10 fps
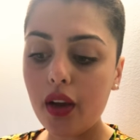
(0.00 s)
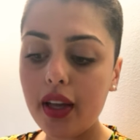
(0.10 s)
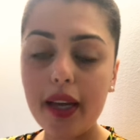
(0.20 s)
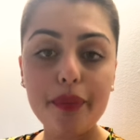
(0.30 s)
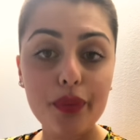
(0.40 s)

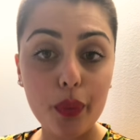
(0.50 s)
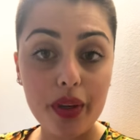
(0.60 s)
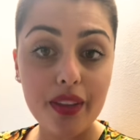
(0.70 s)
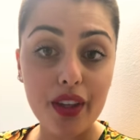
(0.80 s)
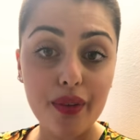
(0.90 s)
okay,
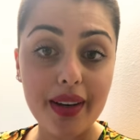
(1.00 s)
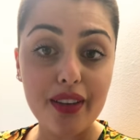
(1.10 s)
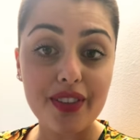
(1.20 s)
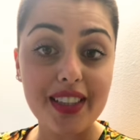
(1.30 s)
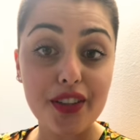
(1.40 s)
we think you're
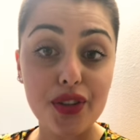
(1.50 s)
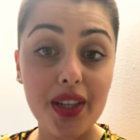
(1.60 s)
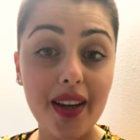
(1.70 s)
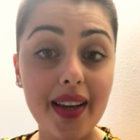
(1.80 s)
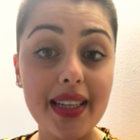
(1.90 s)
ready for
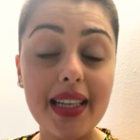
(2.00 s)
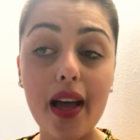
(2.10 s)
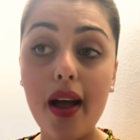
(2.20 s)
Cetrotide,